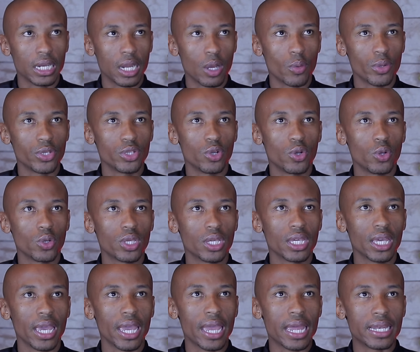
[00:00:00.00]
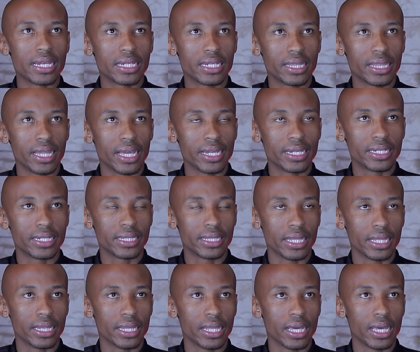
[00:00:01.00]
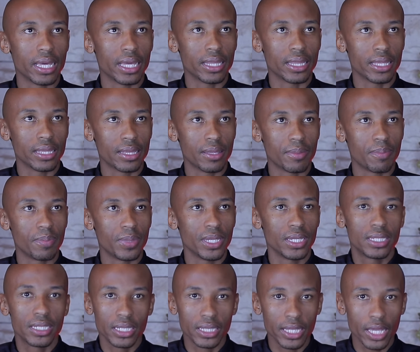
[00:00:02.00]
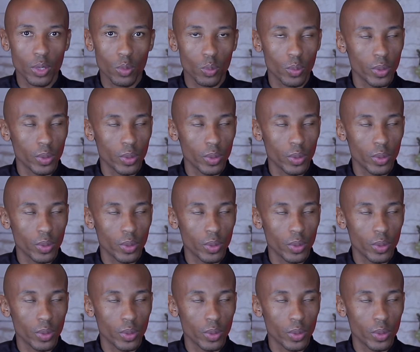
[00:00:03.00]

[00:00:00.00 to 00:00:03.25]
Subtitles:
Now, when you're looking at that, the beating that